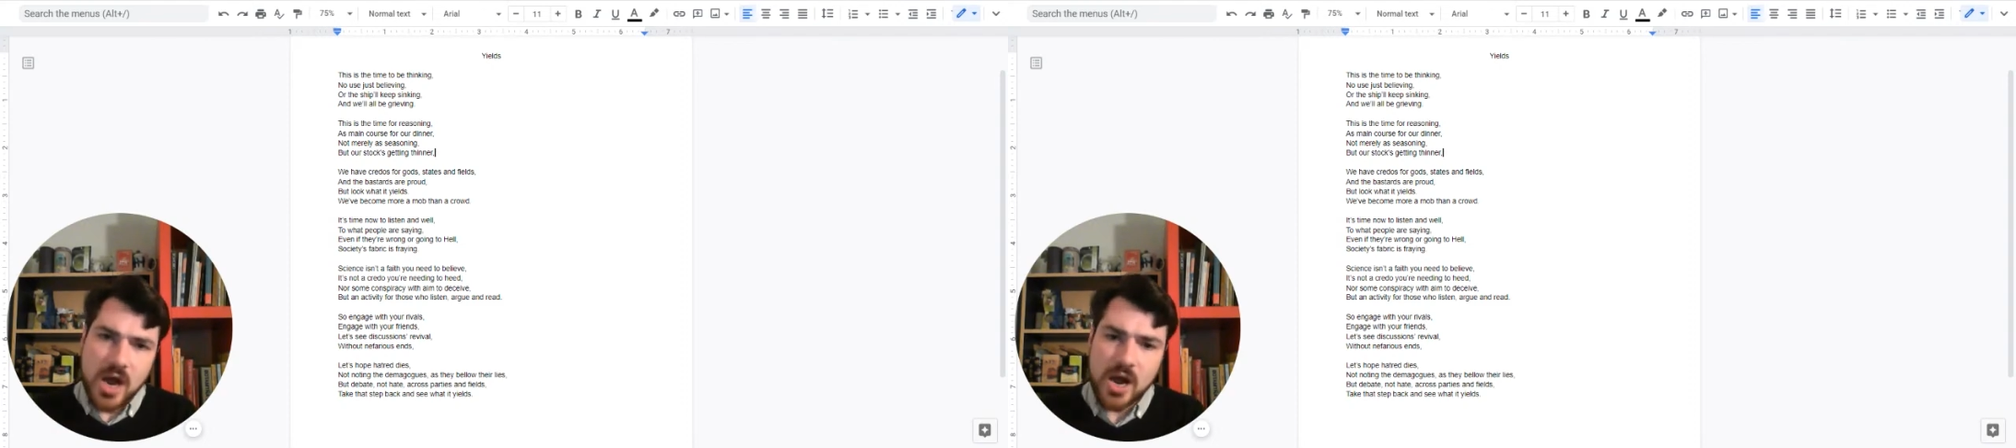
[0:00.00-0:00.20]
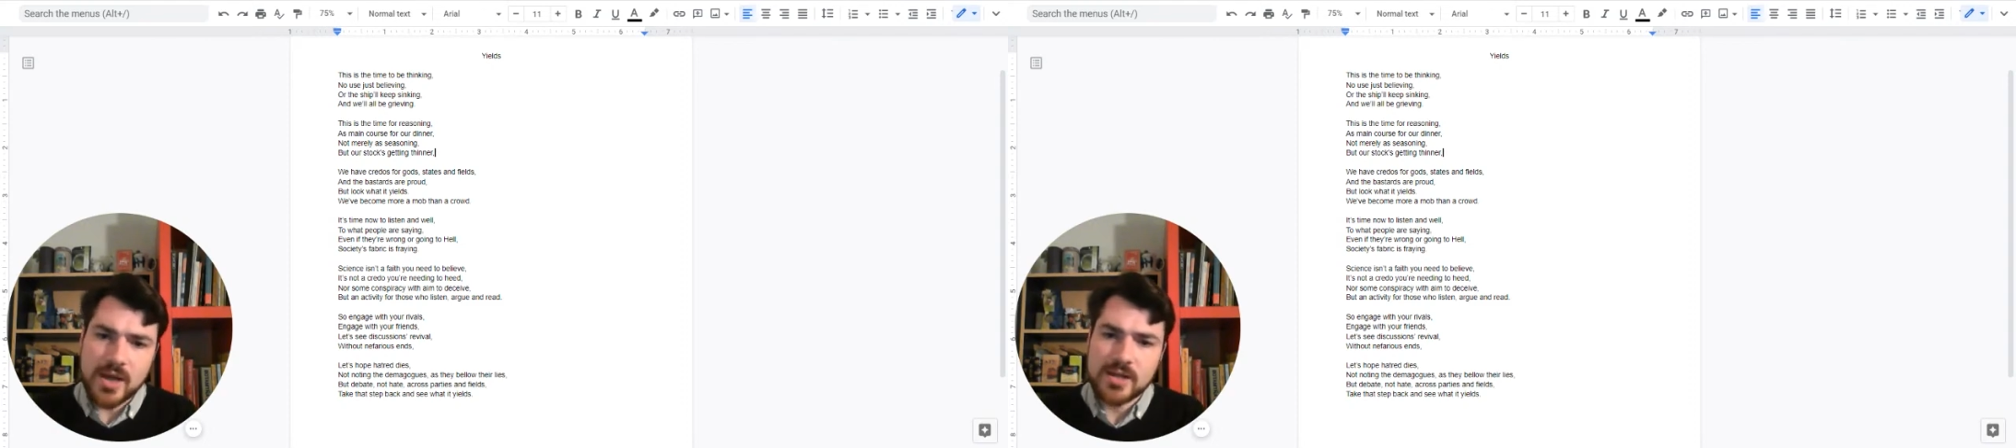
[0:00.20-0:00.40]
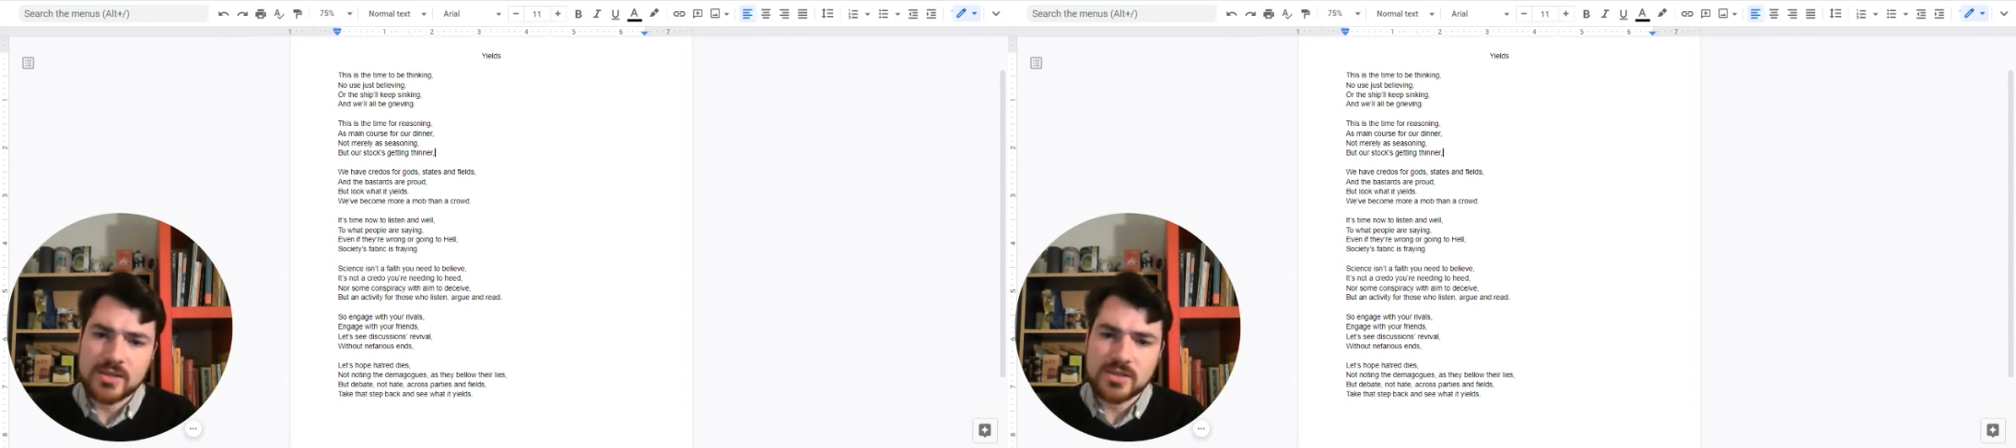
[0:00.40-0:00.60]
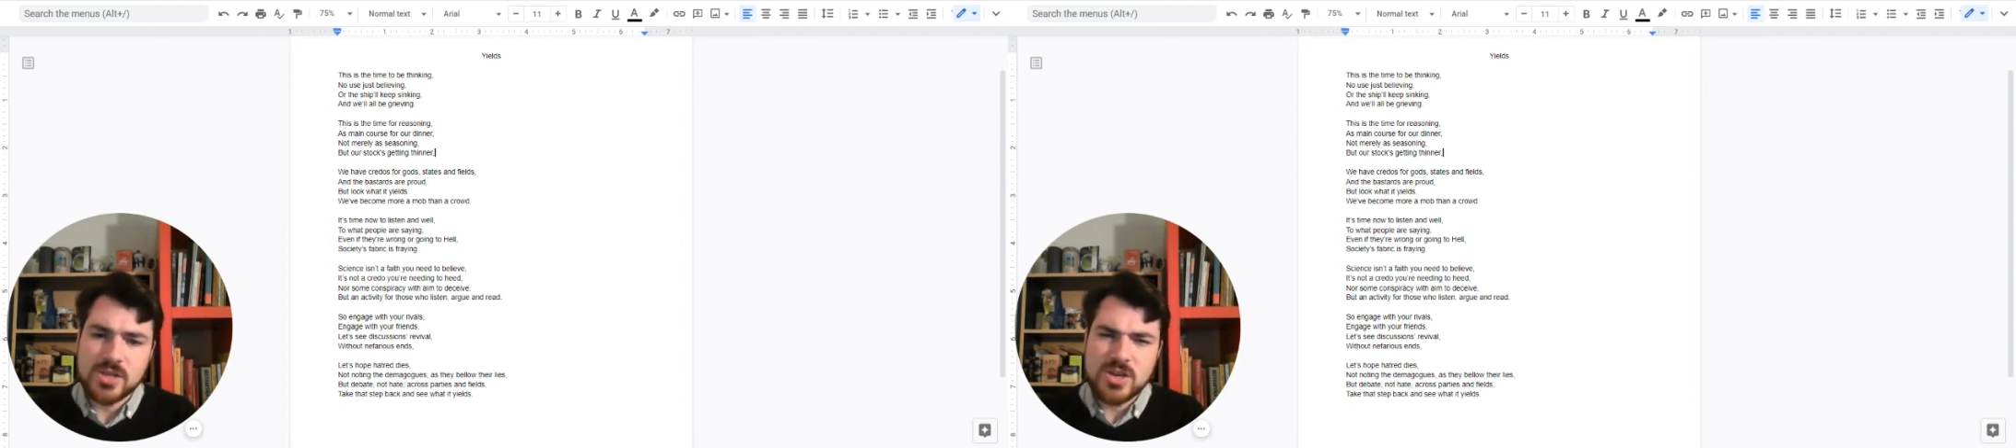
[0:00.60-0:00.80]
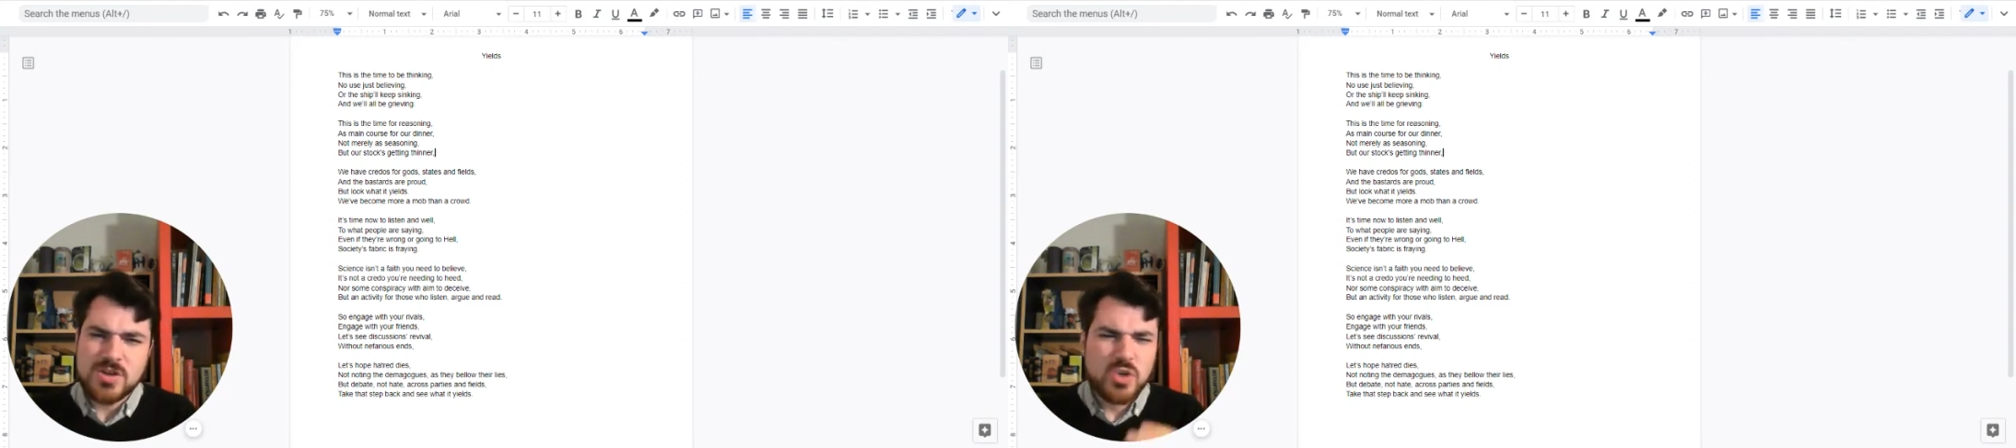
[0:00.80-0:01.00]
dies,
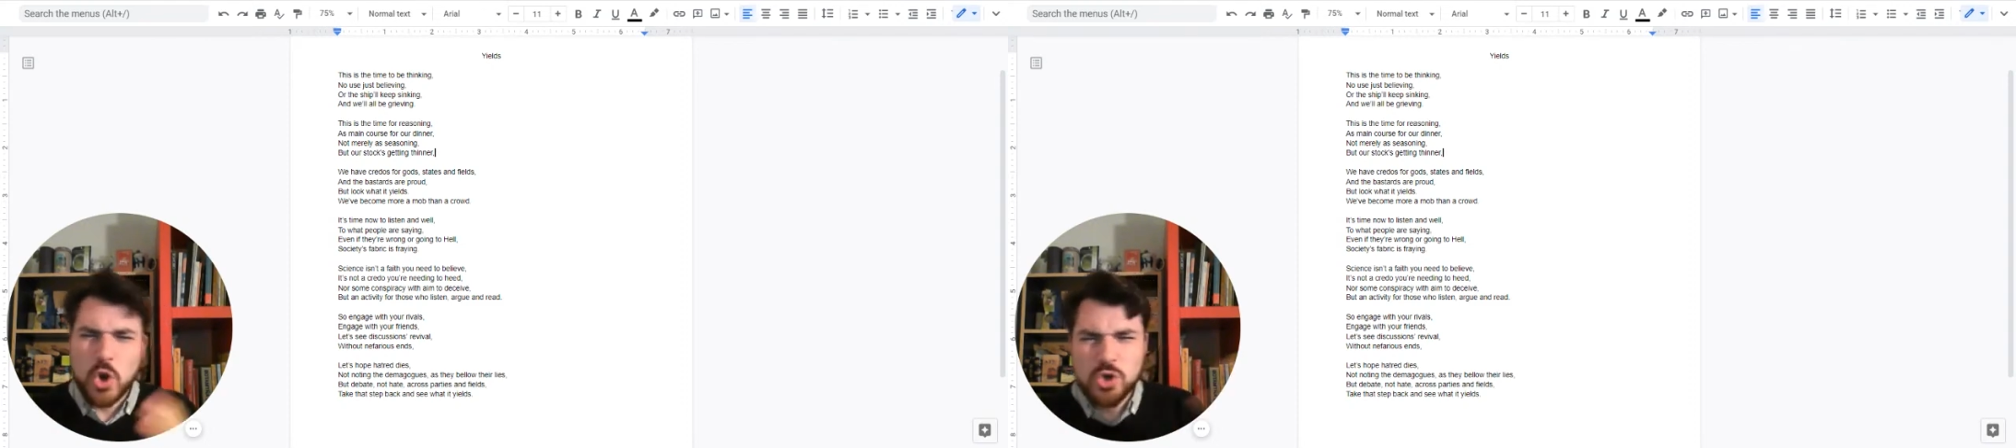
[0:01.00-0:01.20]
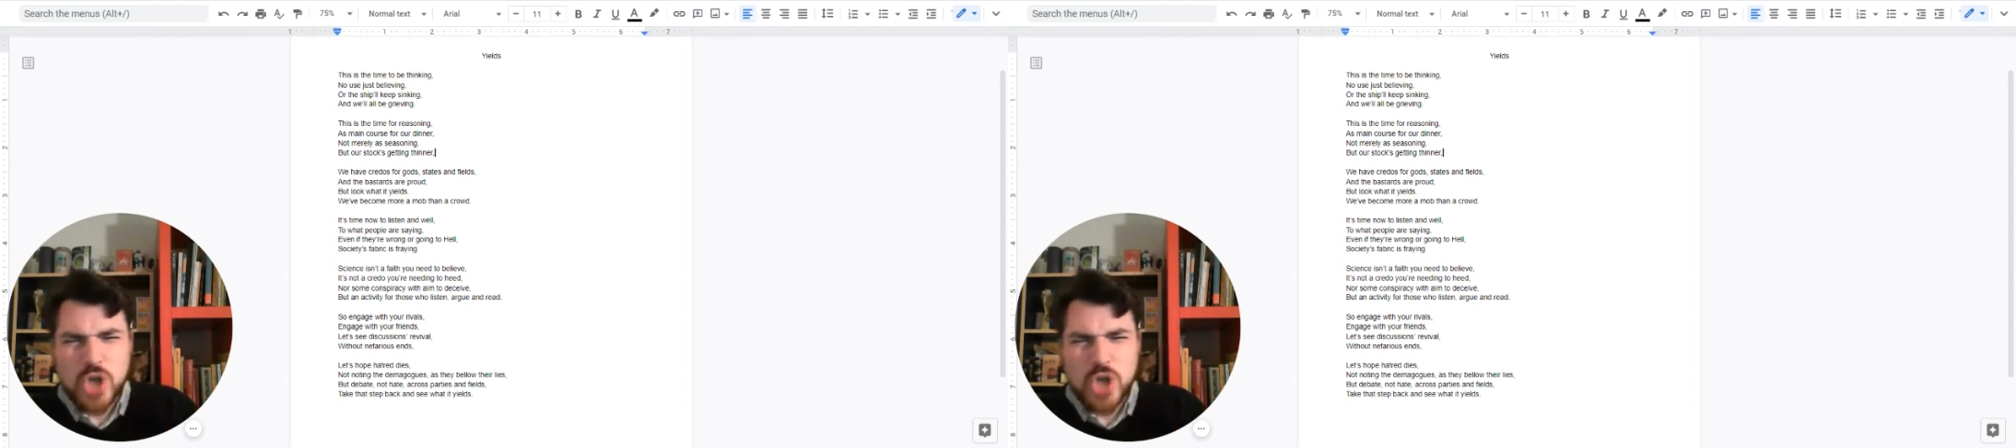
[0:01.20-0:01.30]
not